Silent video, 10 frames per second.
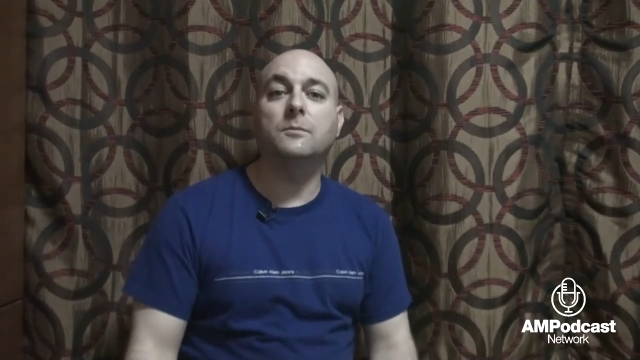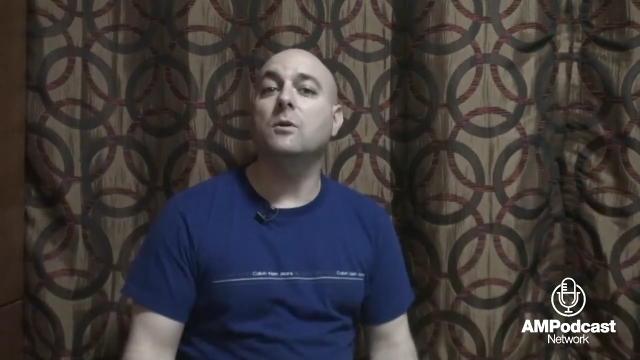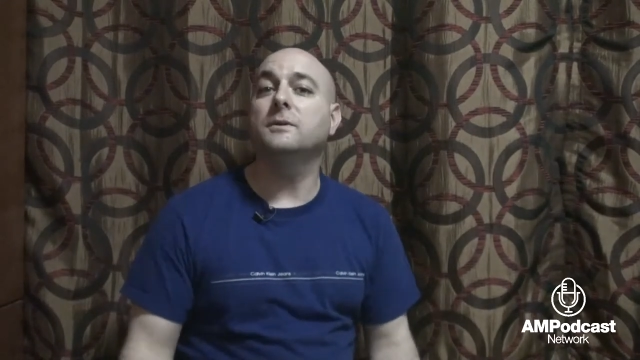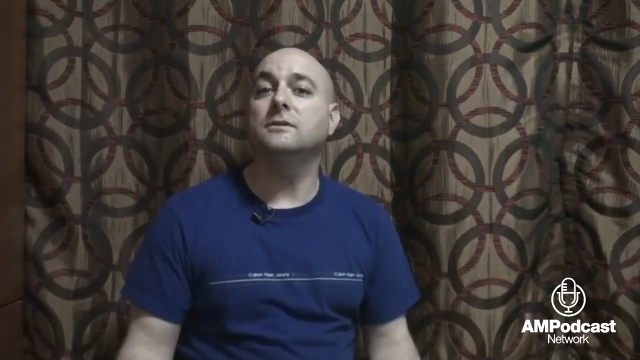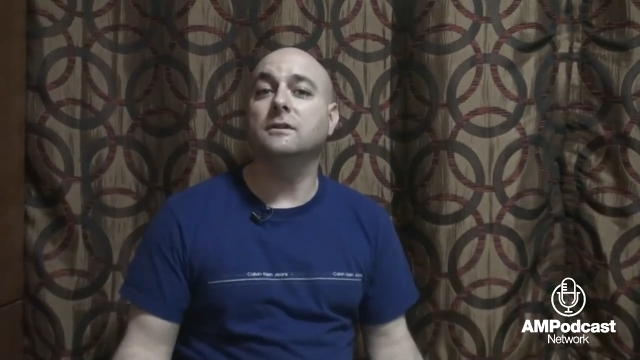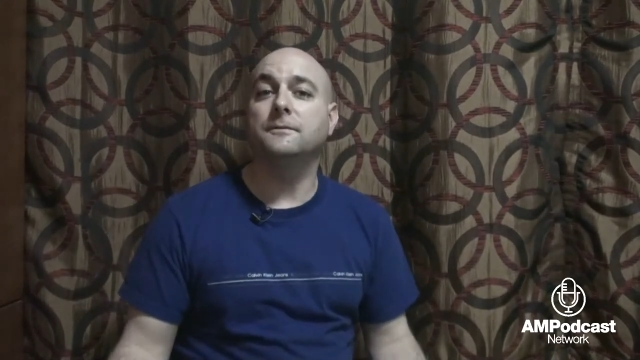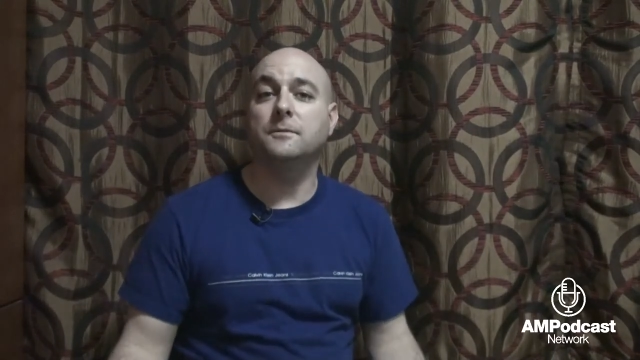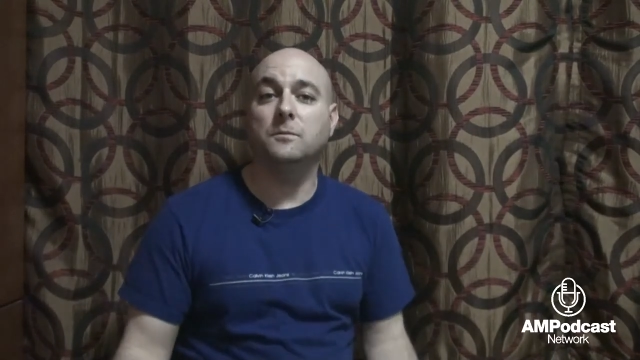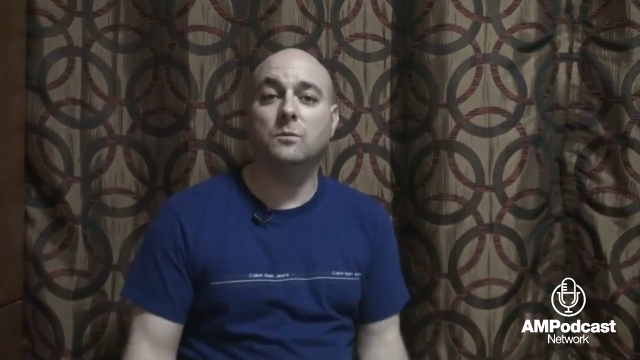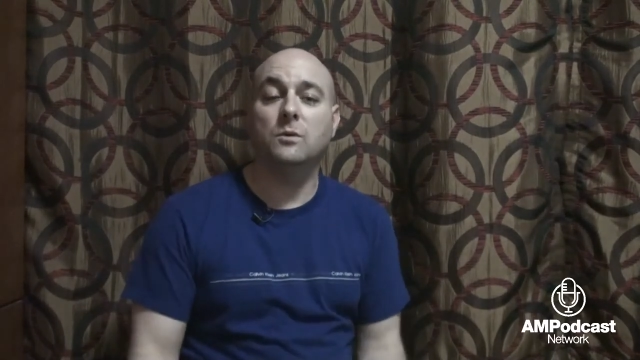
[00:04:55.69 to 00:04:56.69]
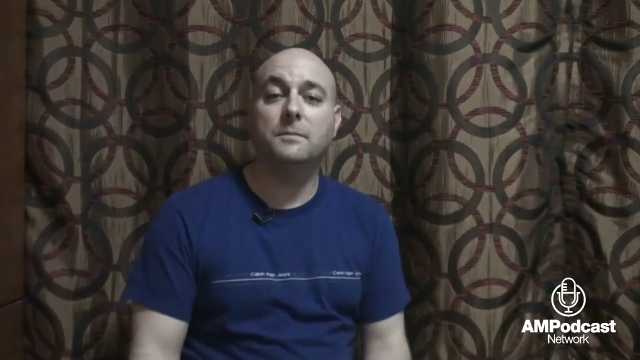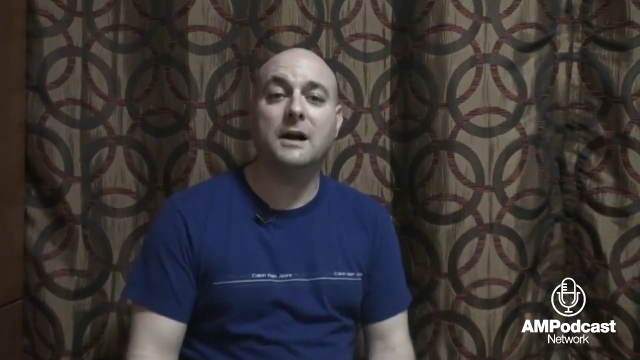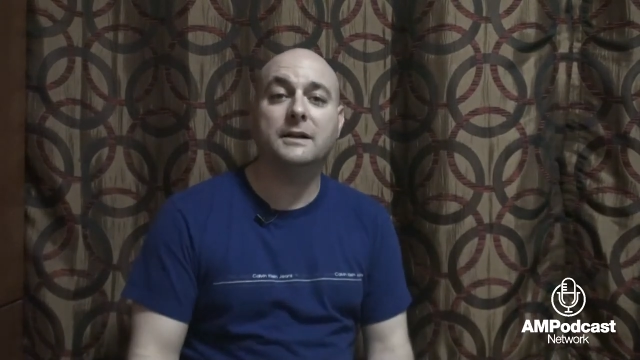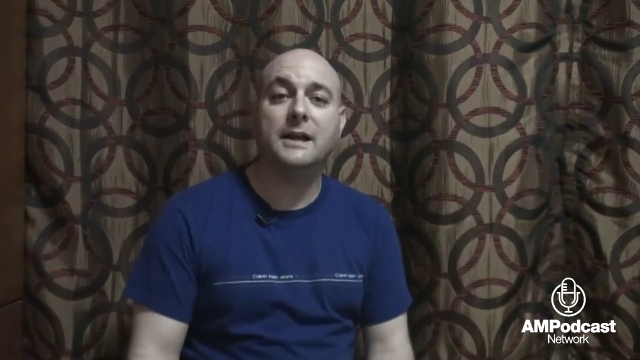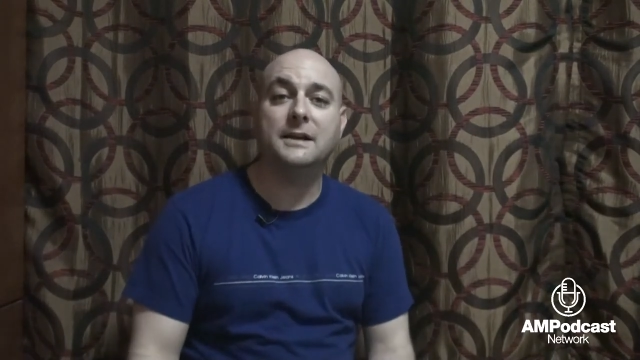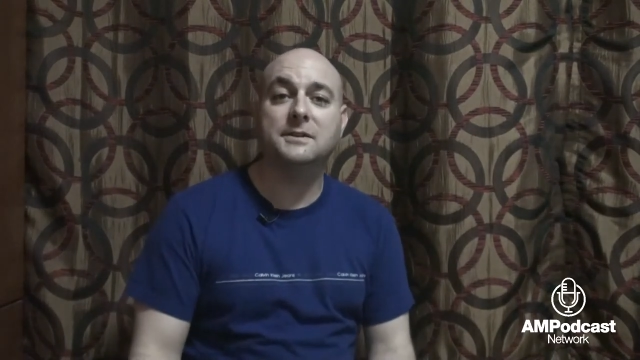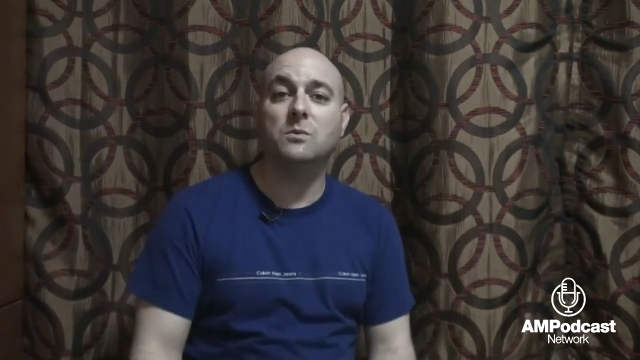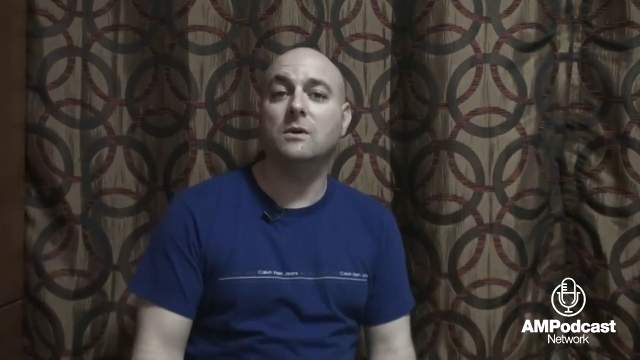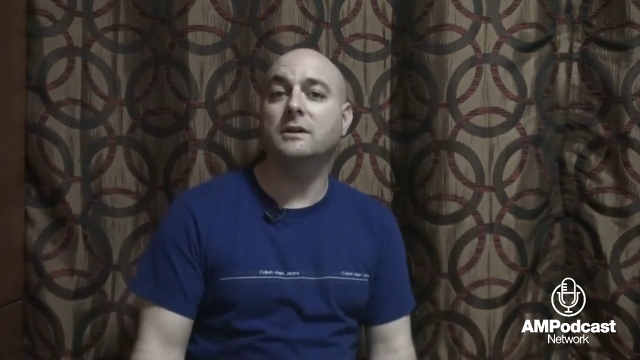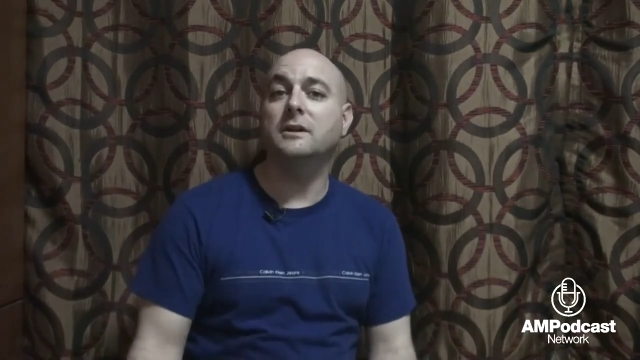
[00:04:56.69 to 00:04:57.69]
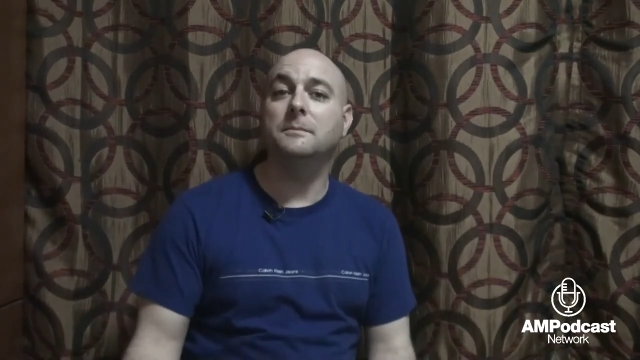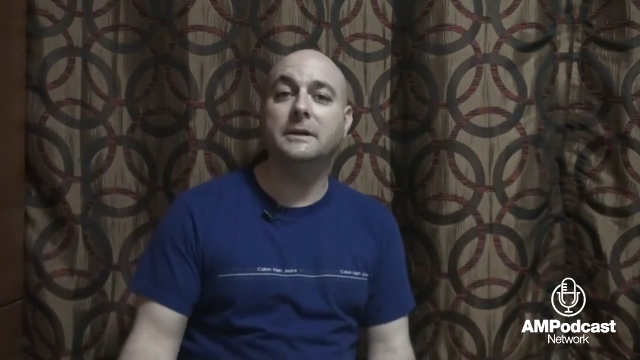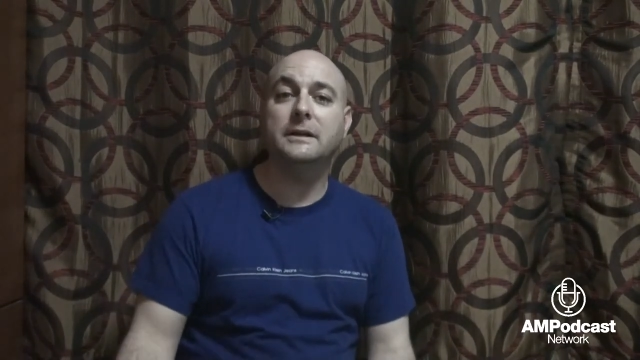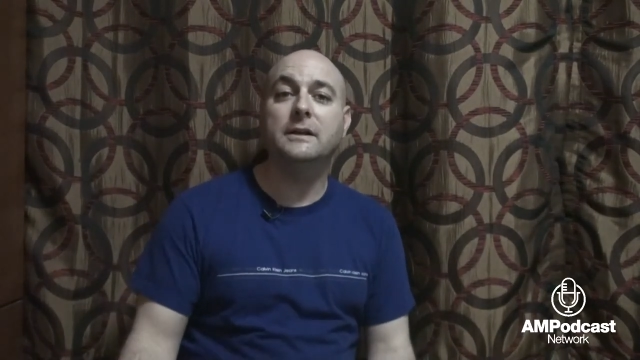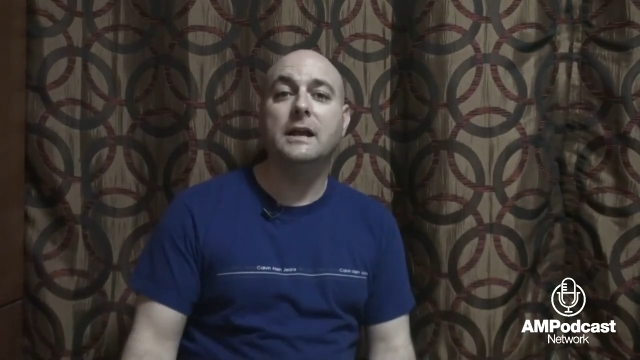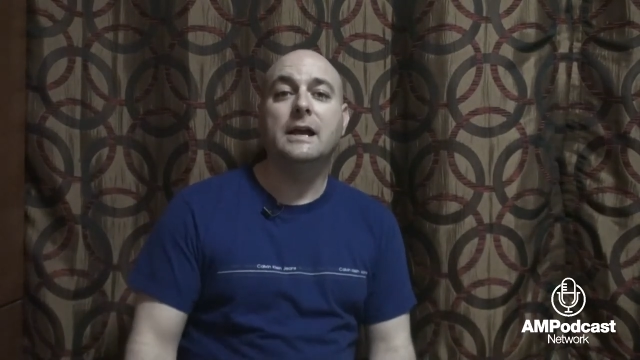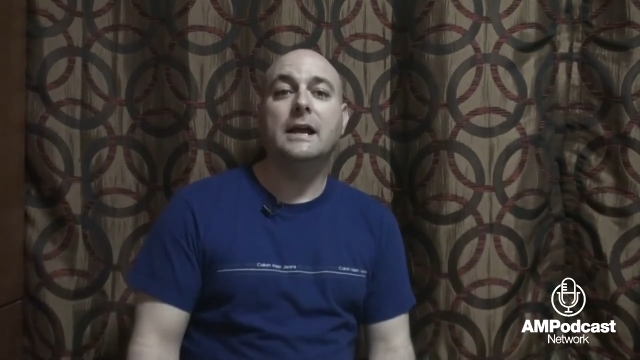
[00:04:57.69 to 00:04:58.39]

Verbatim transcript: I'm always looking for more podcasts that want to come in